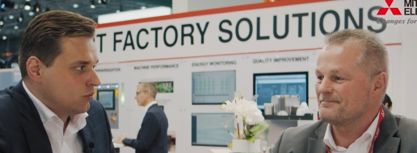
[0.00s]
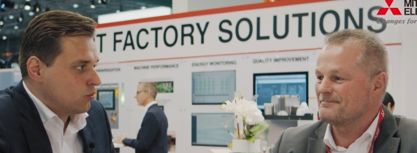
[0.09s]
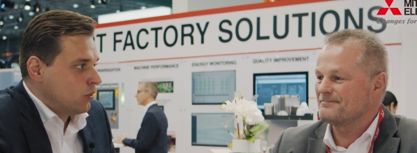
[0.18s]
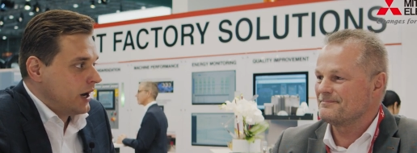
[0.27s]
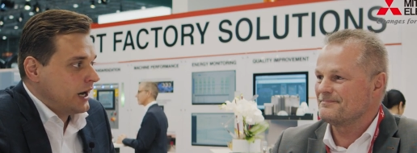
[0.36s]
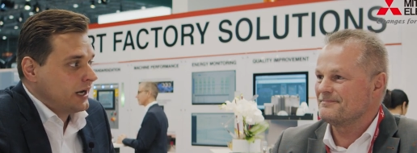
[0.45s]

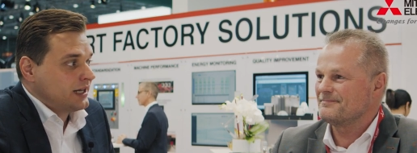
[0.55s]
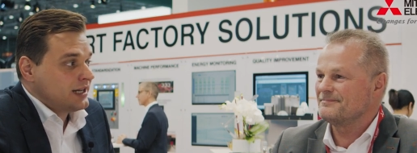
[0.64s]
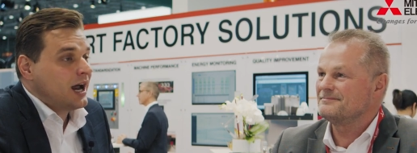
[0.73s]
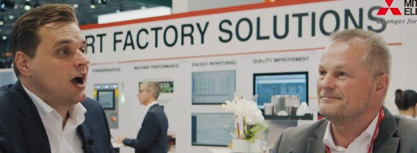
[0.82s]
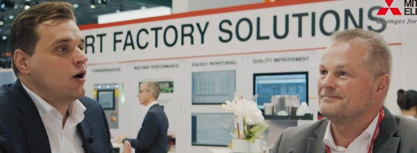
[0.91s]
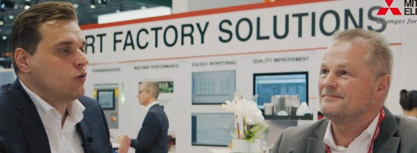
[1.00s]
Speaker 1: why
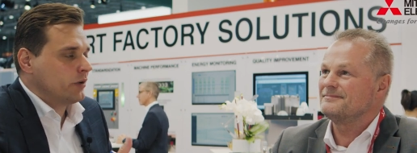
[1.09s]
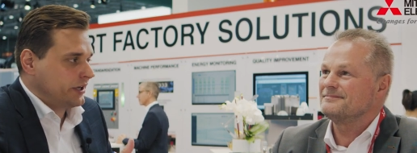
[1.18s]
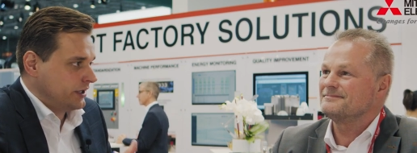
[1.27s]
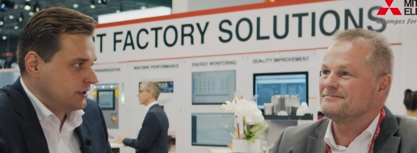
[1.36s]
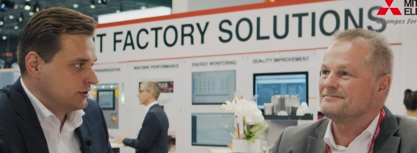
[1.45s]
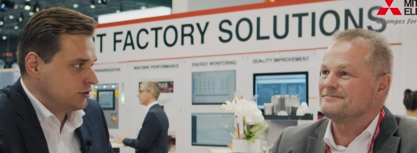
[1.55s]
now we
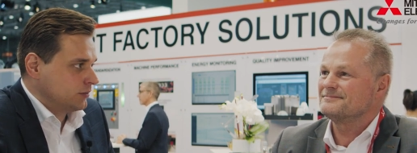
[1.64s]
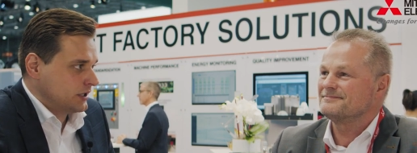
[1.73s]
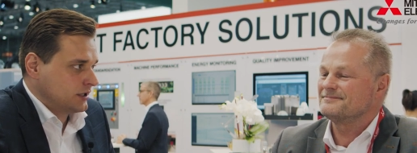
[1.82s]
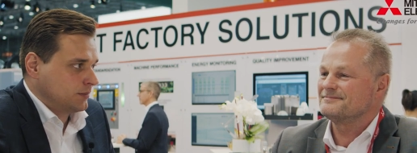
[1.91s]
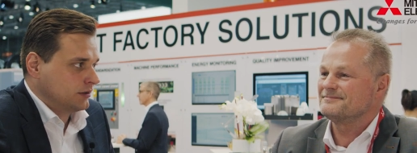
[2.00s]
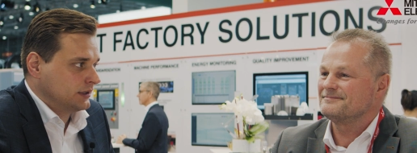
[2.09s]
hear so
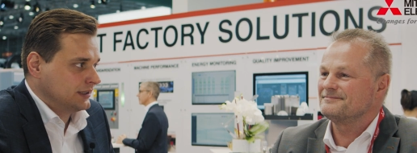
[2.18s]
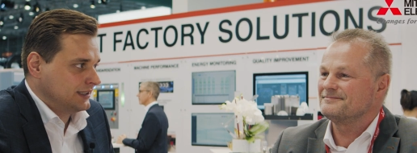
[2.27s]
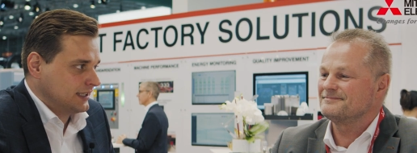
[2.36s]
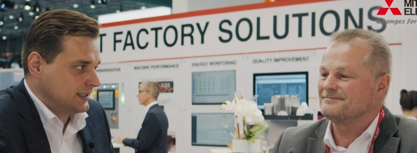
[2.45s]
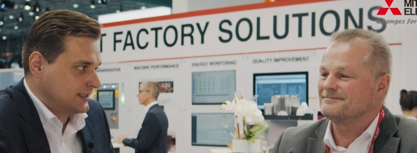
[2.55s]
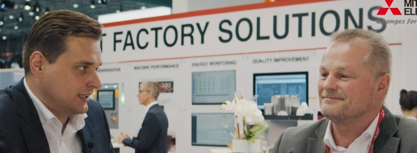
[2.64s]
much about the
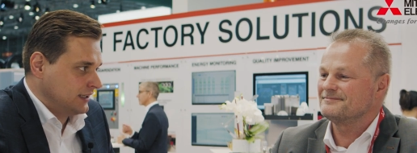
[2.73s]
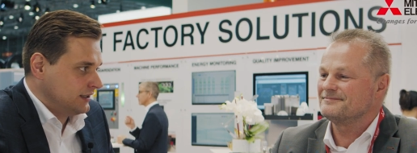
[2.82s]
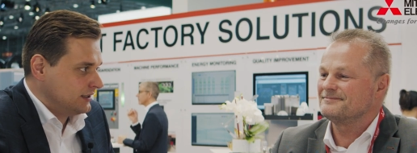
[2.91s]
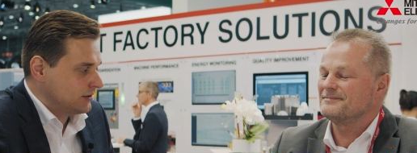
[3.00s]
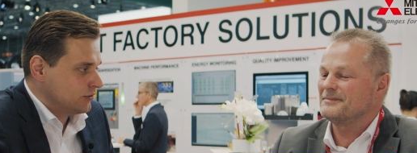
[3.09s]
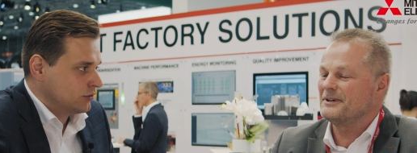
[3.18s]

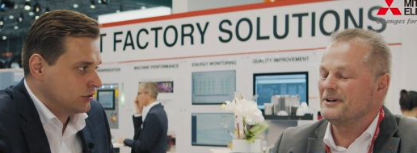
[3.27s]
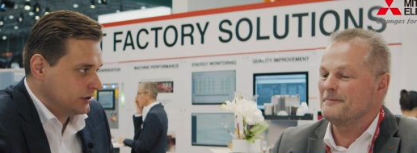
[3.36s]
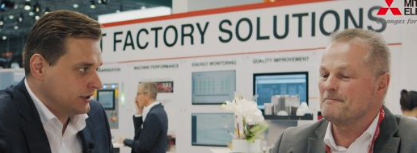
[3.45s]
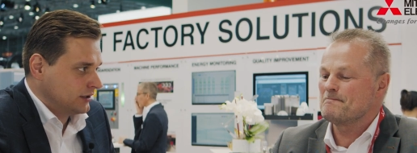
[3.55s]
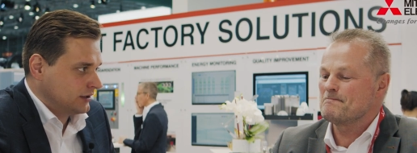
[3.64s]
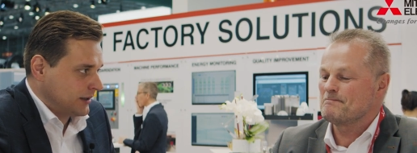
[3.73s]
TSN or
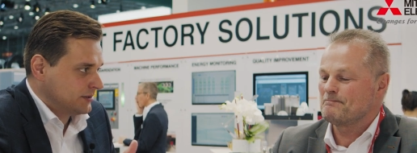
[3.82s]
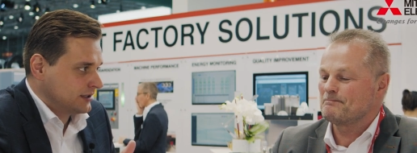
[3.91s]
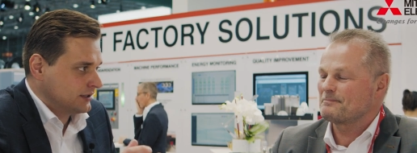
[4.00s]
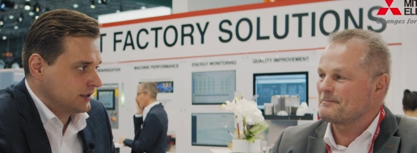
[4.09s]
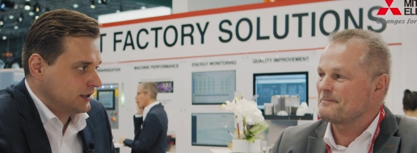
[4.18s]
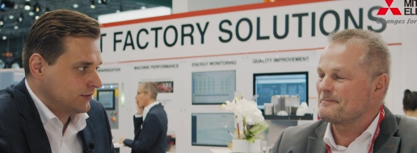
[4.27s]

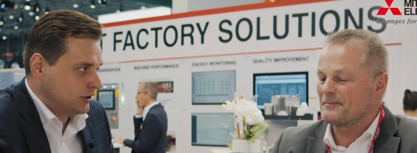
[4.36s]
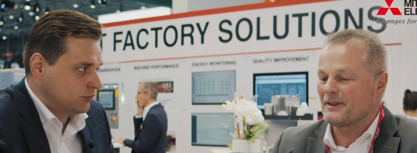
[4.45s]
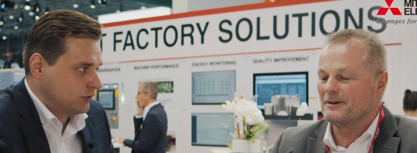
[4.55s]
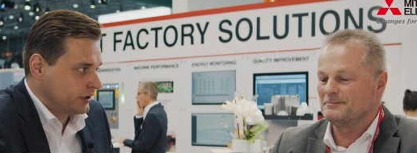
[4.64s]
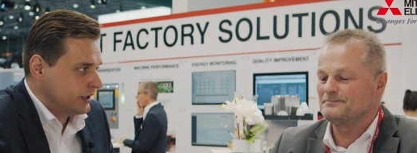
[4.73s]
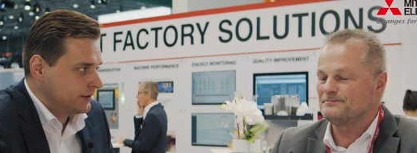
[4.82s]
time-sensitive
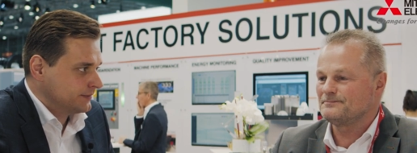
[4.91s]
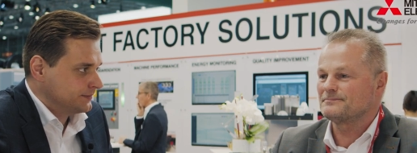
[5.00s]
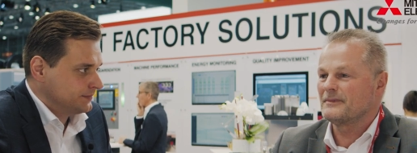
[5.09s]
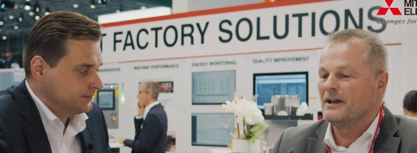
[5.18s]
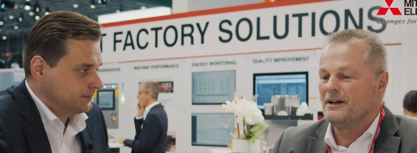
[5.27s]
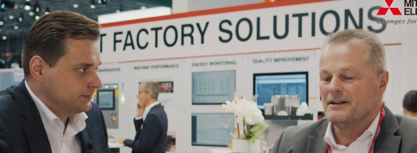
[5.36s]
networking?
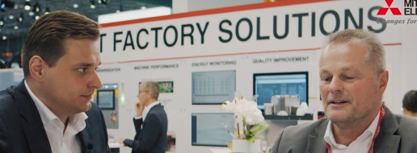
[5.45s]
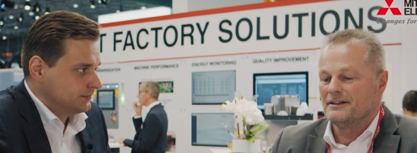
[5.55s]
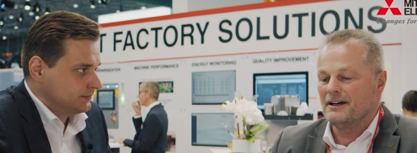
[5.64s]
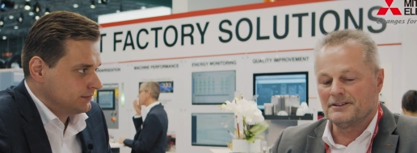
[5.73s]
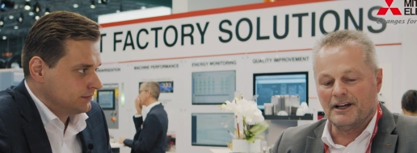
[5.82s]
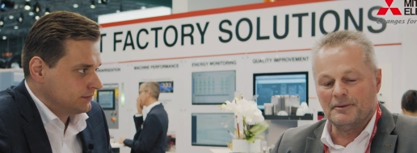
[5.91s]

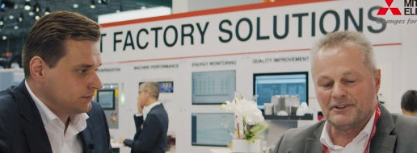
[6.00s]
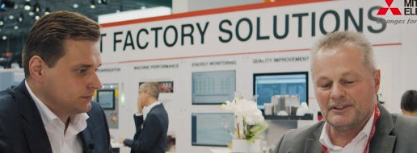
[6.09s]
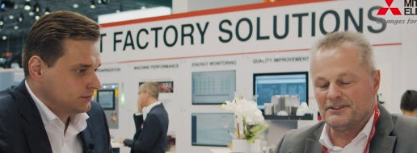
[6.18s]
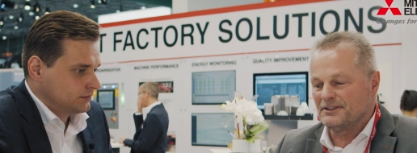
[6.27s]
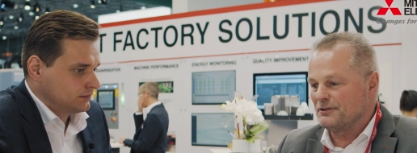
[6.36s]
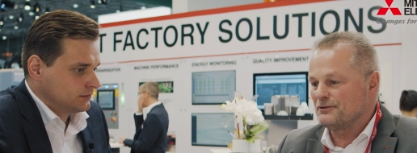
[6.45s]
Speaker 2: Yeah,
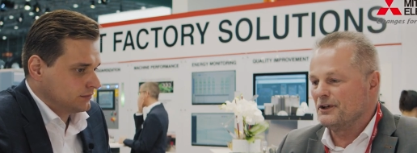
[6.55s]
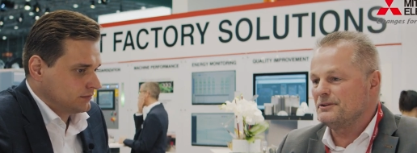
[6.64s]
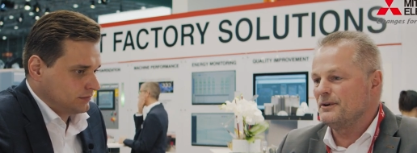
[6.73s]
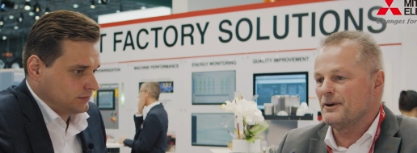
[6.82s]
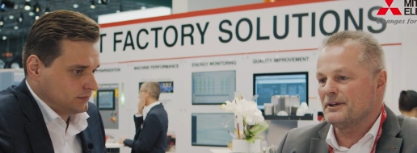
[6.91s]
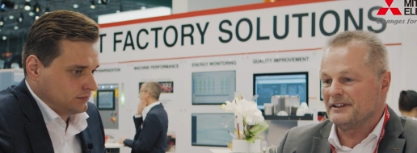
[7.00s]
time-sensitive
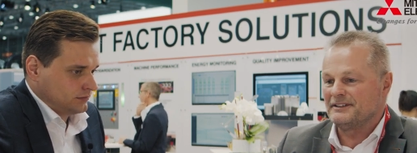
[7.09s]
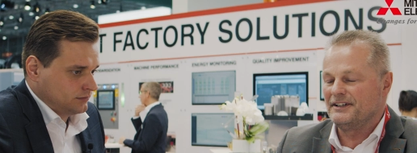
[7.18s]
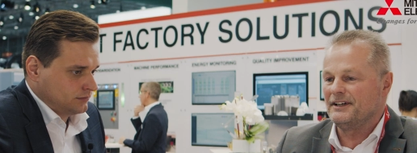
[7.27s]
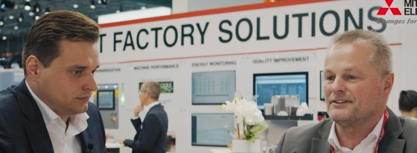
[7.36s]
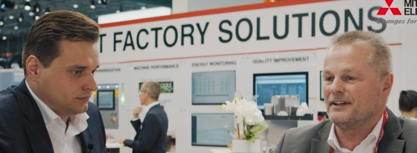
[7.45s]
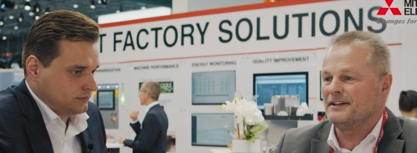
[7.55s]
networking,
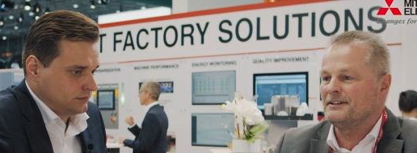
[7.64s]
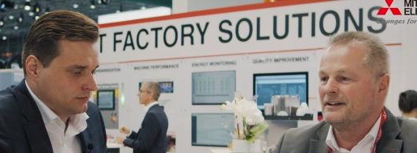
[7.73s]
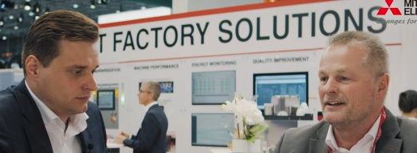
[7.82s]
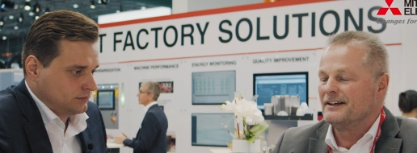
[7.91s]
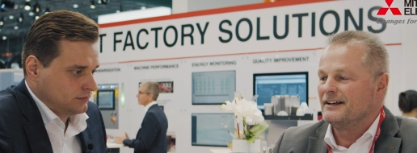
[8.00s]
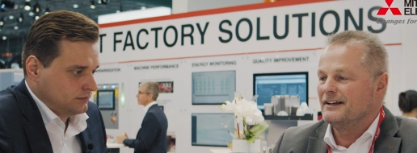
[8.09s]
TSN,
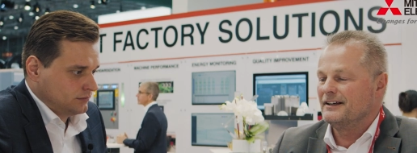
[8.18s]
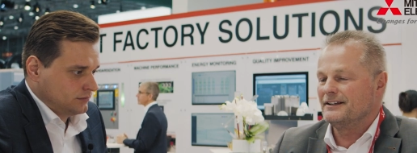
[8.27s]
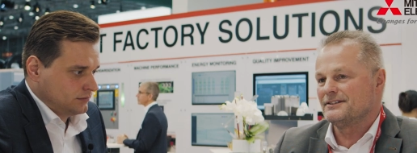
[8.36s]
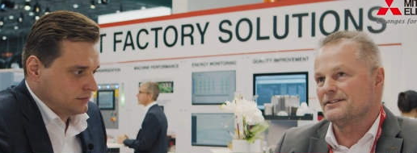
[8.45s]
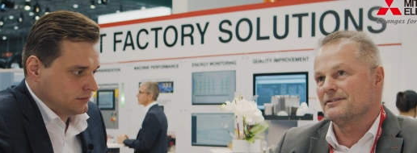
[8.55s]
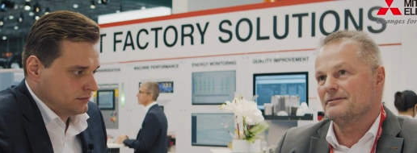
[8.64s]

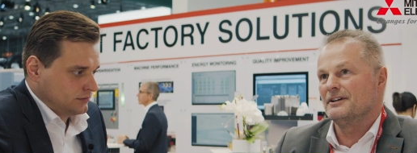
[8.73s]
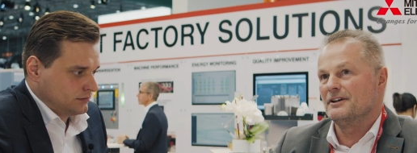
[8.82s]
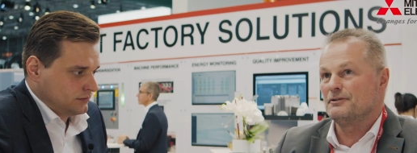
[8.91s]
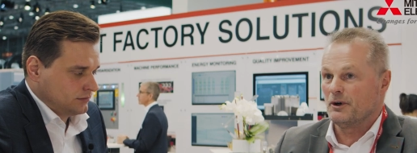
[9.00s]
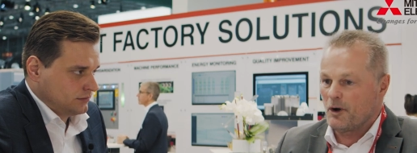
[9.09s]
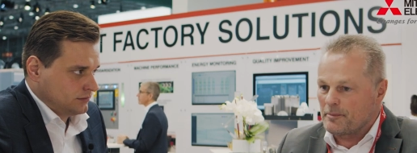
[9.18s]
is,
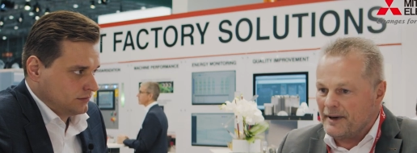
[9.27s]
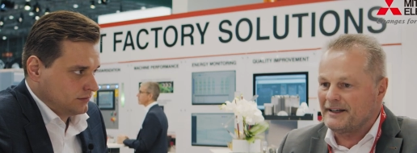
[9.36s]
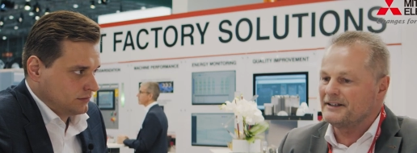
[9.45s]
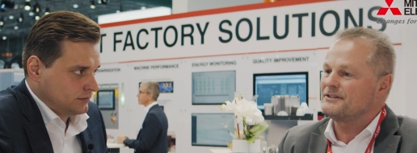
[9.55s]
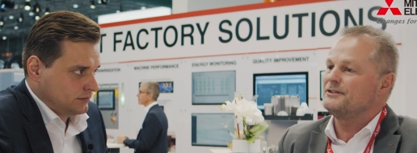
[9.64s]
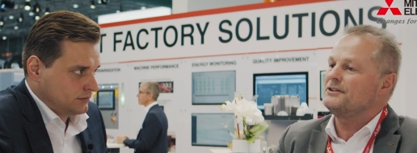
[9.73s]
if you look back,
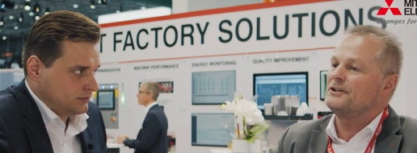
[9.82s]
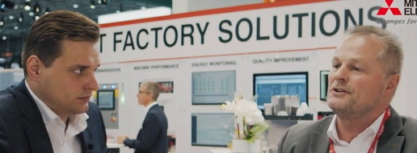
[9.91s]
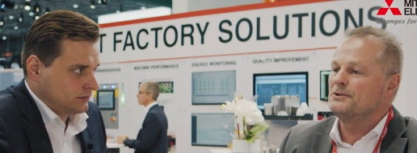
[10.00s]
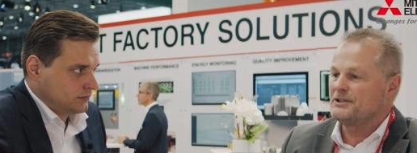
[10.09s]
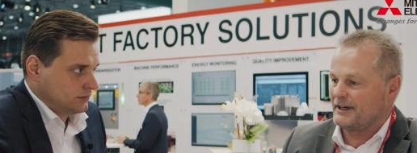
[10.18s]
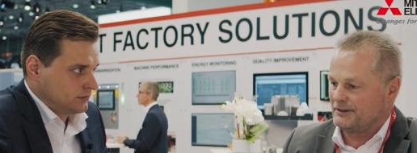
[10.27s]
it's not a
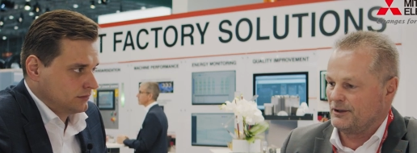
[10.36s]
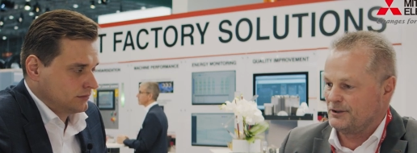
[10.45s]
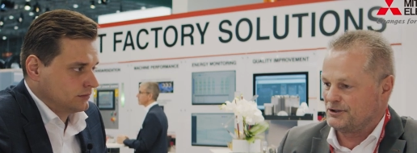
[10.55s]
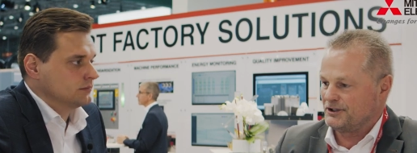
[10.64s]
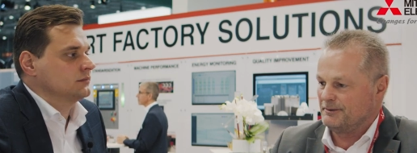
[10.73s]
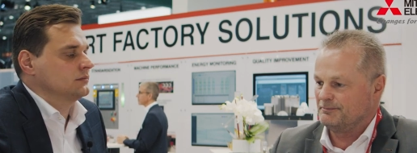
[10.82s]
new
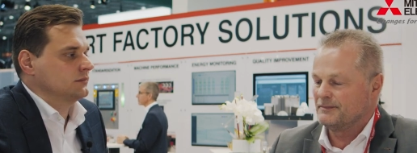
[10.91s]
technology.